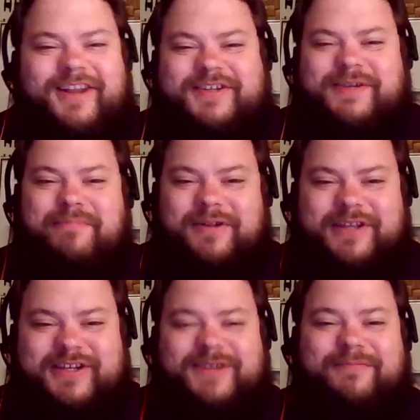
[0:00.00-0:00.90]
some
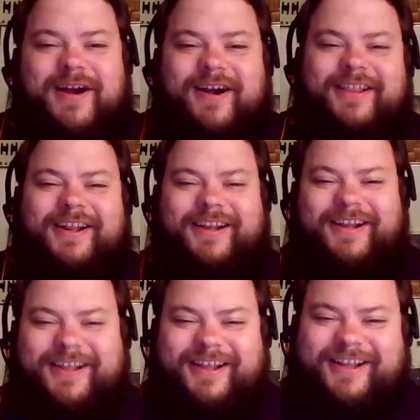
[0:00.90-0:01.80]
building somewhere and then
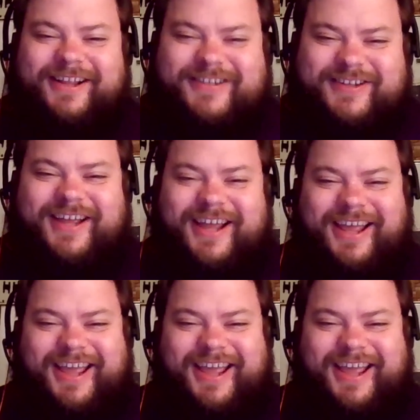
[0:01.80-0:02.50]
it's like,